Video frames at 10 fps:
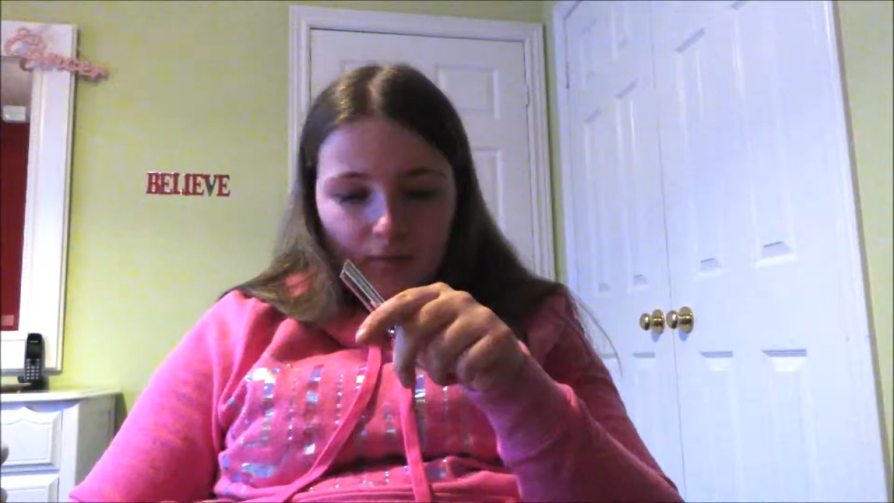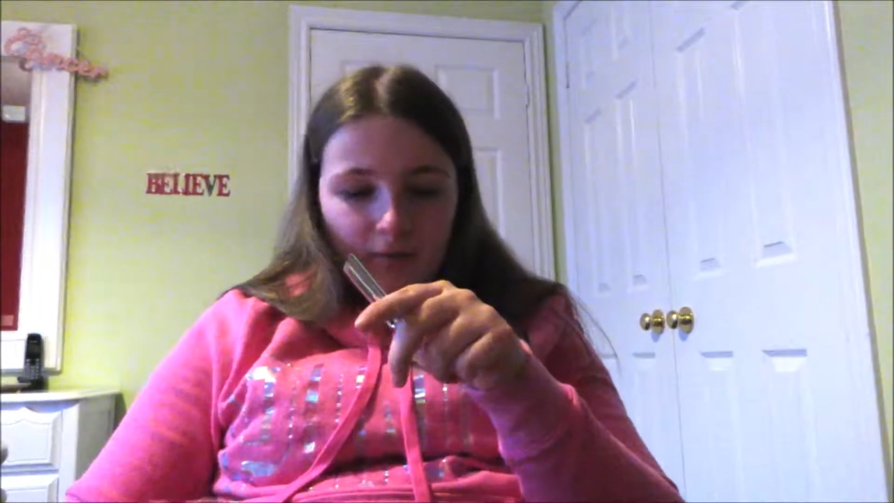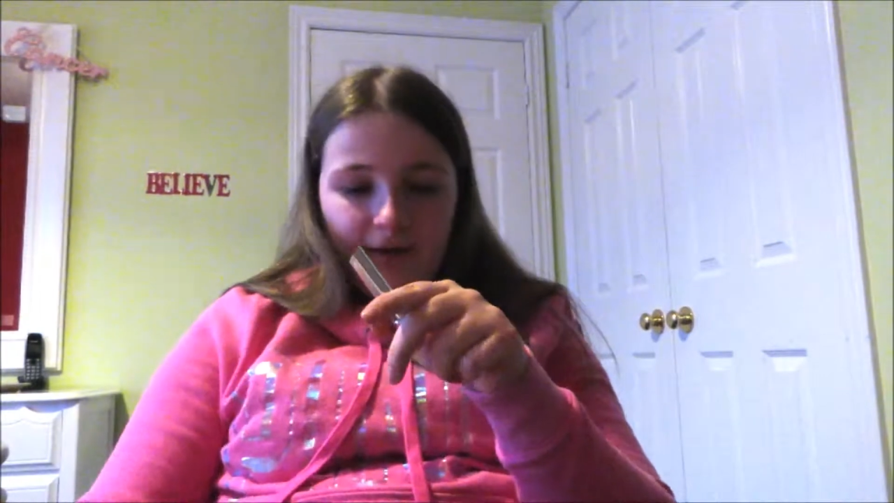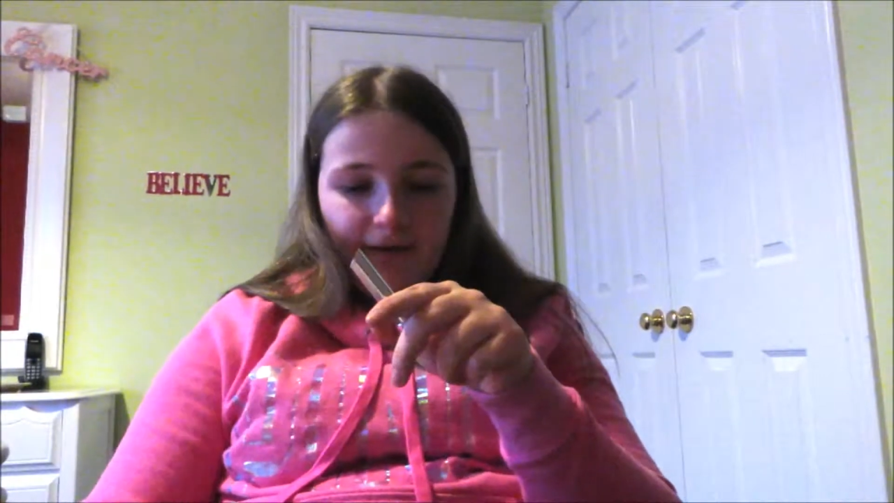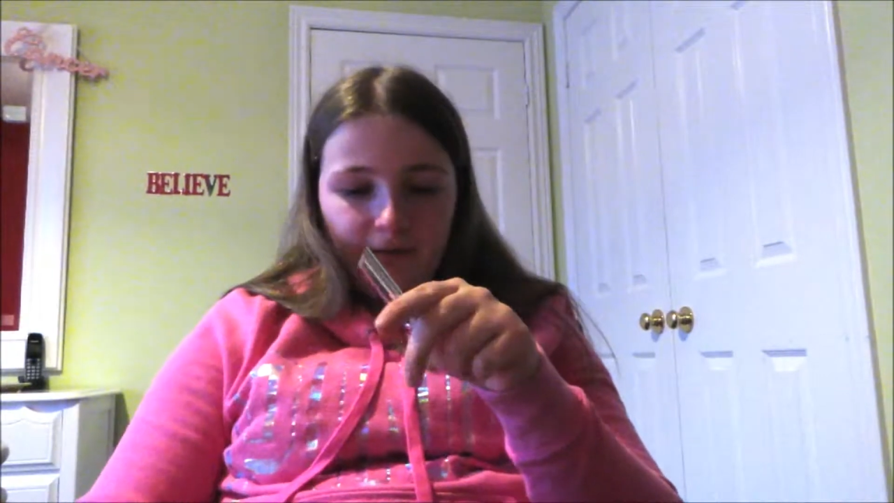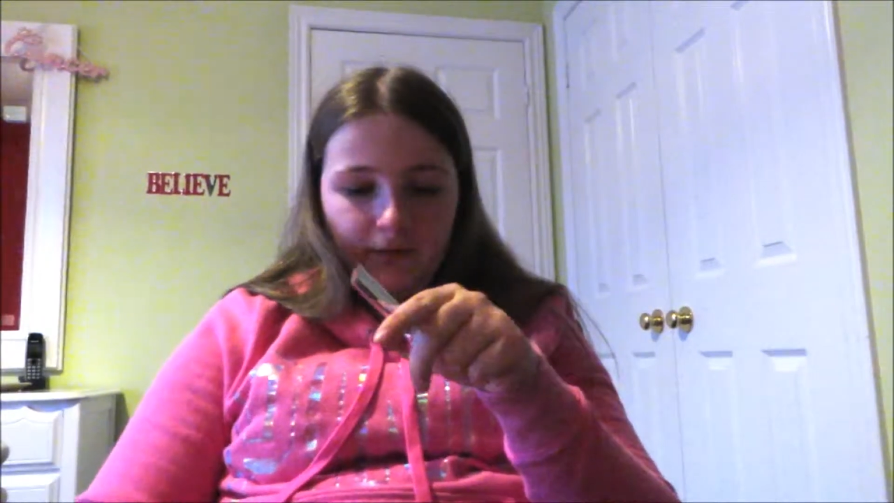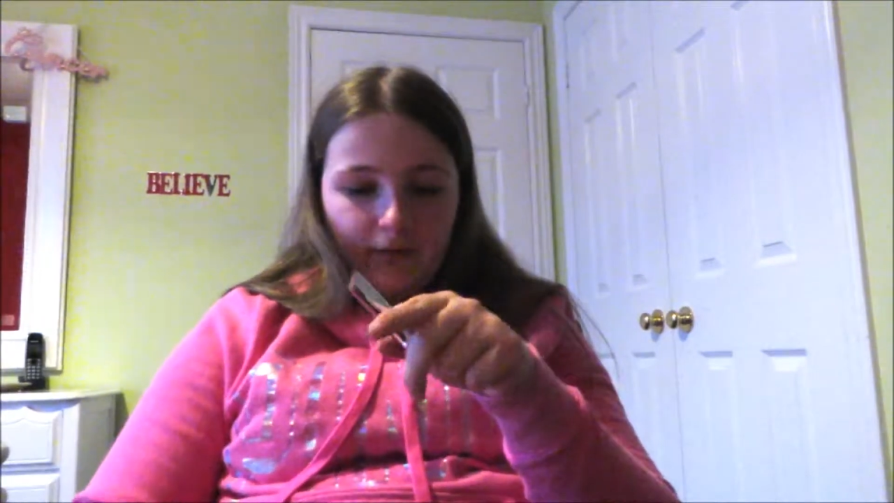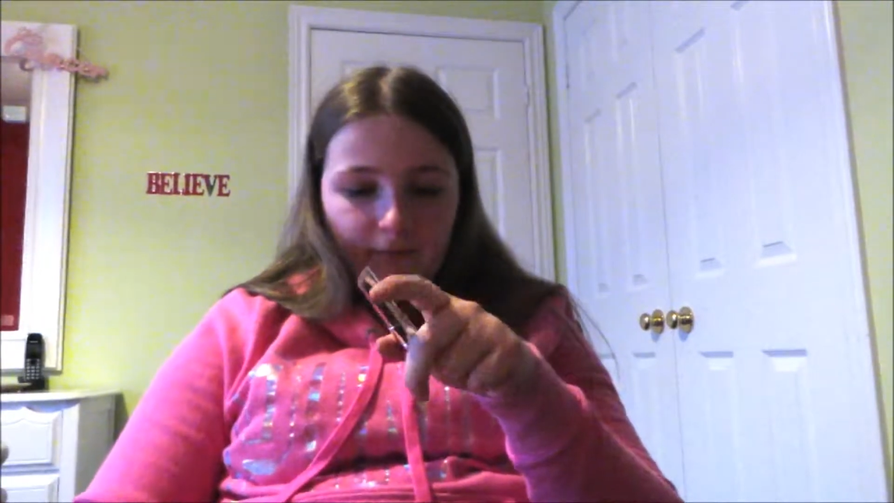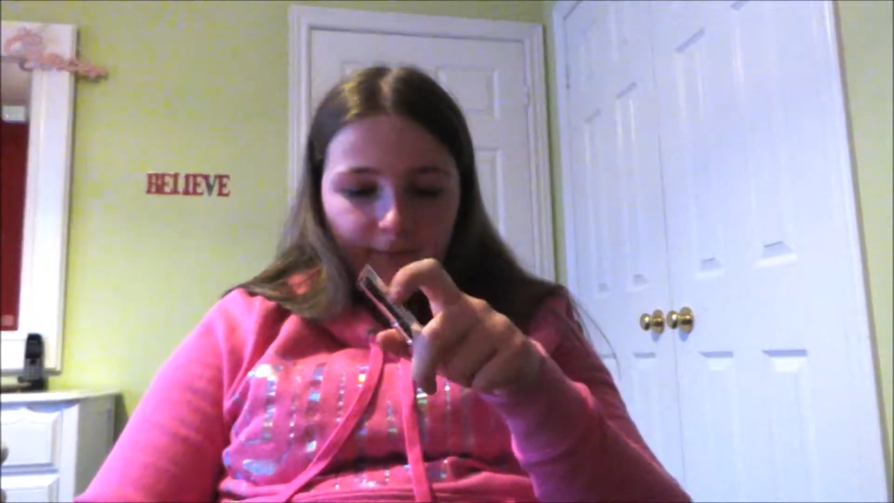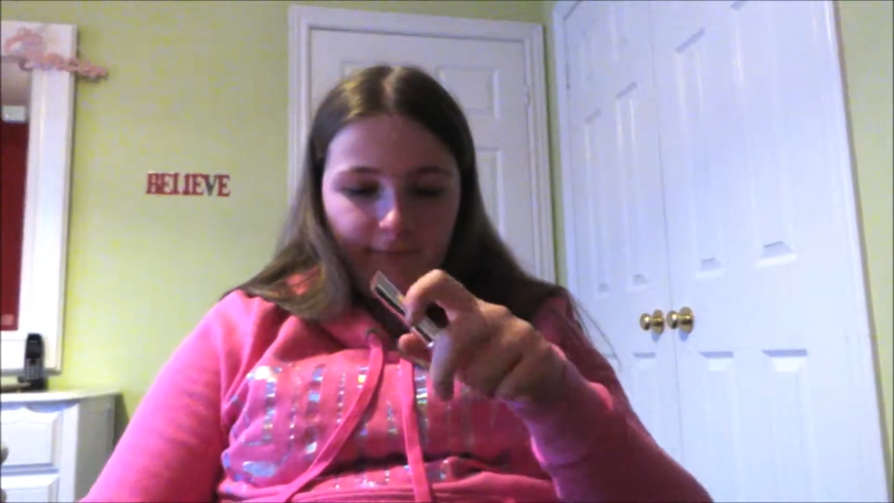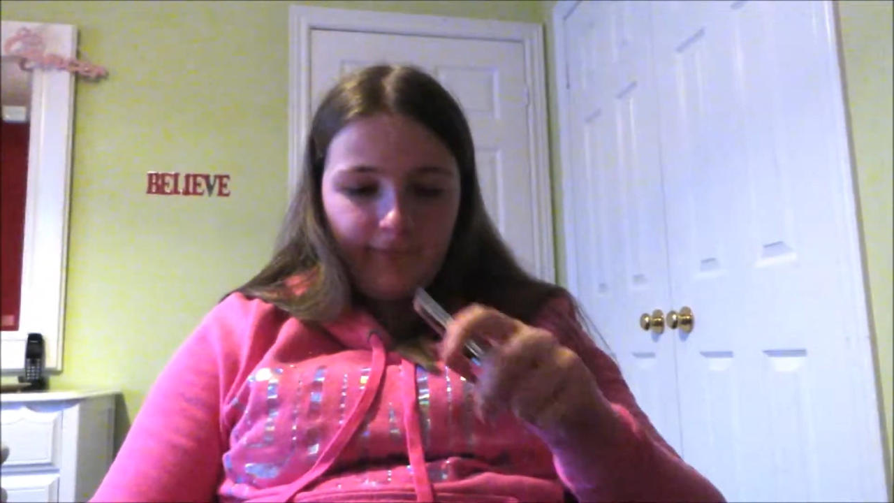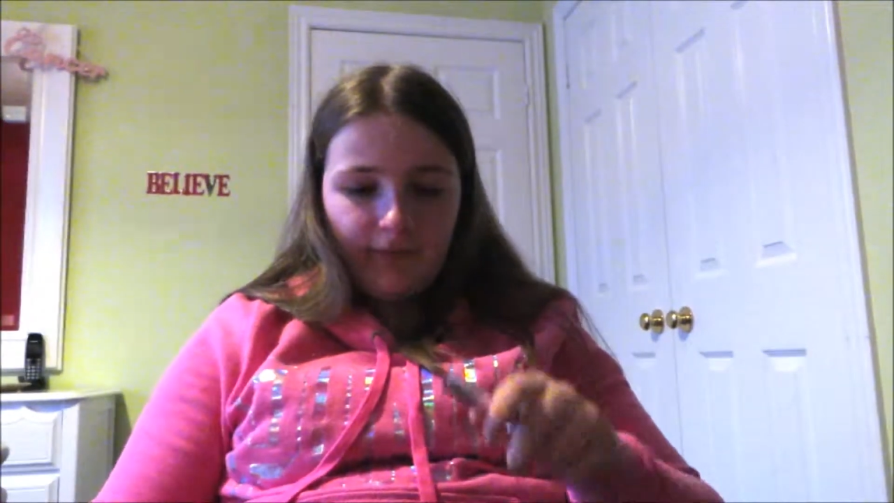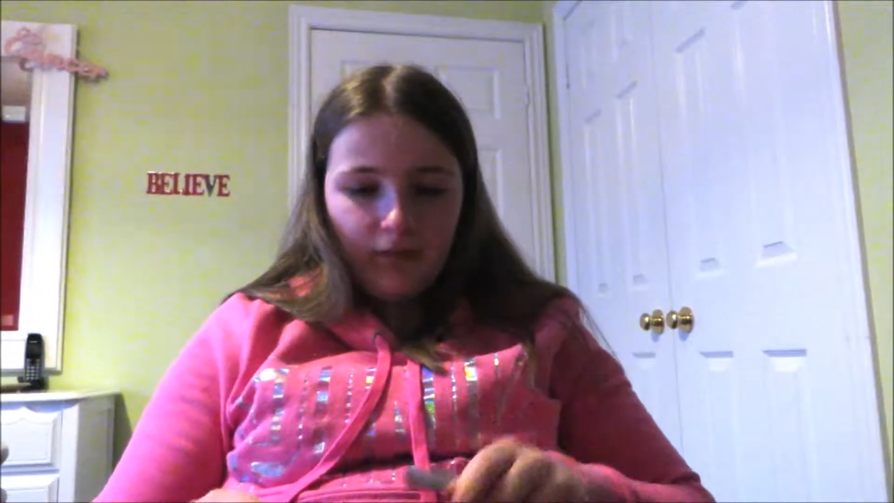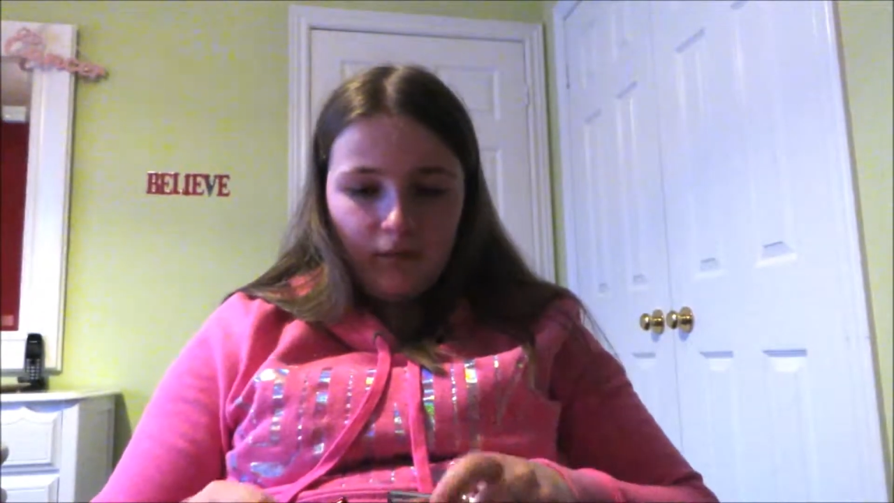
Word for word: line of